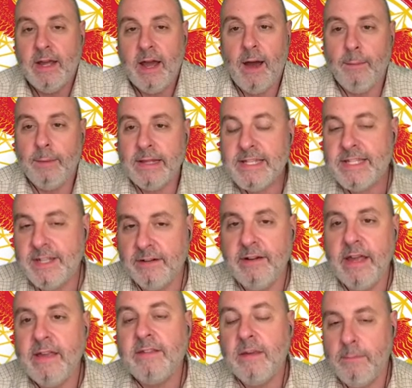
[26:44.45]
Um, it still
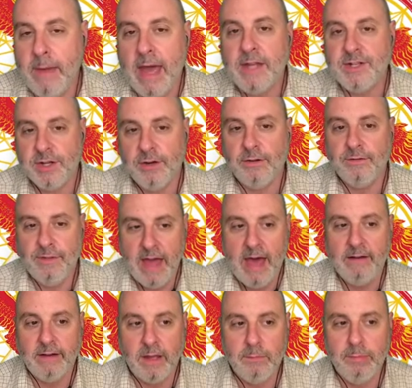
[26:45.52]
is a magical
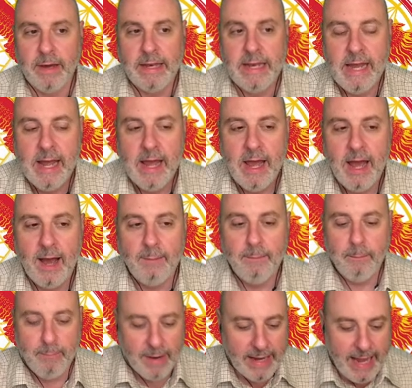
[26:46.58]
valley, but um,
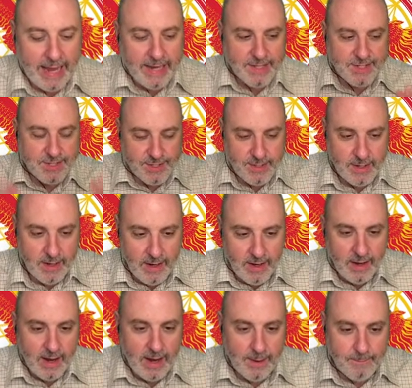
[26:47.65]
but again, it's
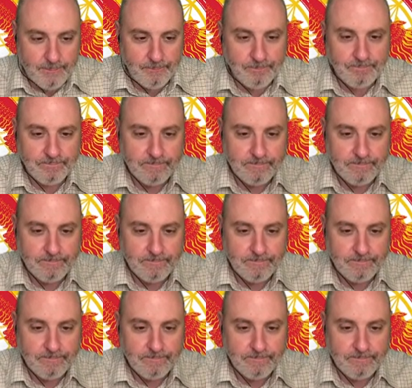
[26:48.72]
um,